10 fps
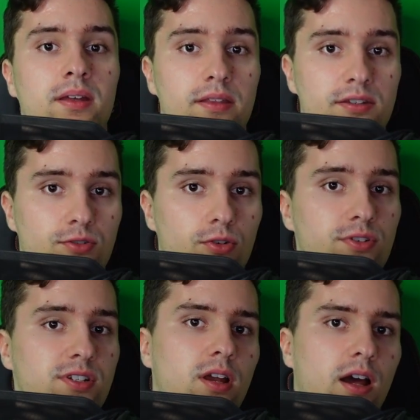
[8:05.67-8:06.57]
This
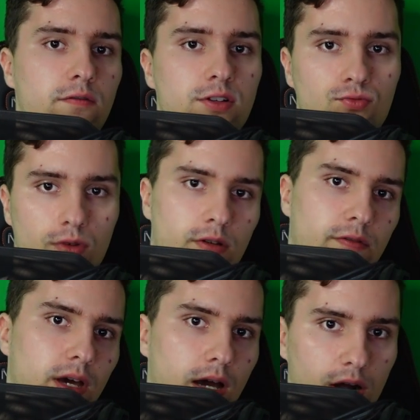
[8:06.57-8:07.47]
course covers one
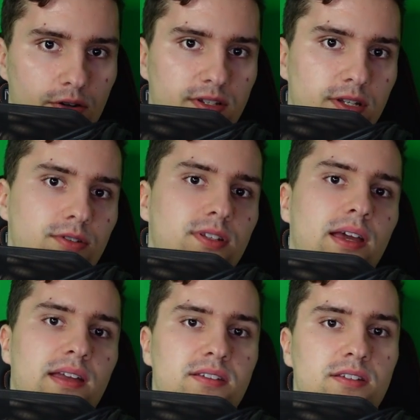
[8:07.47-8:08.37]
of the hardest use
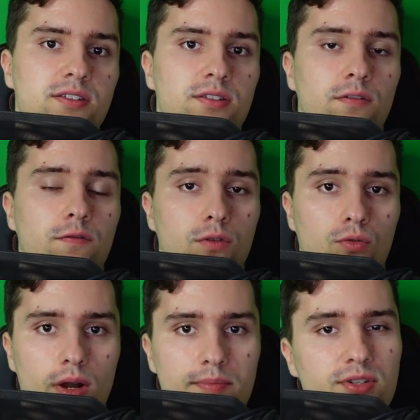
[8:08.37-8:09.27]
cases for
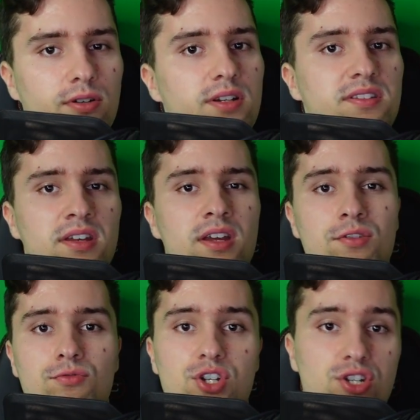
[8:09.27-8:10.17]
WebSockets,
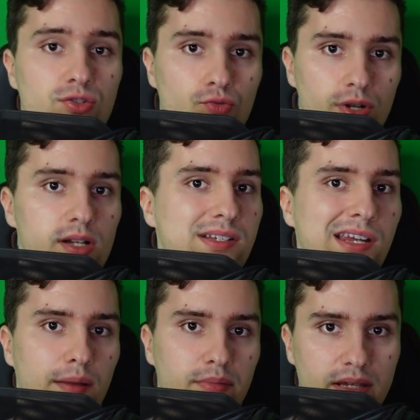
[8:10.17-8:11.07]
which is a
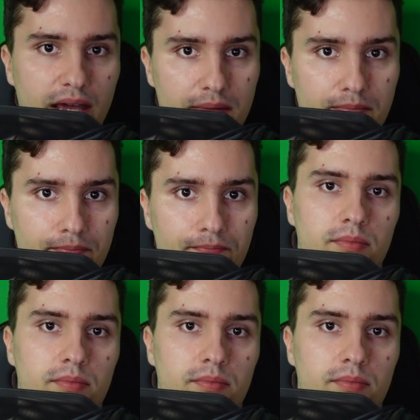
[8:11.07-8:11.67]
real-time game.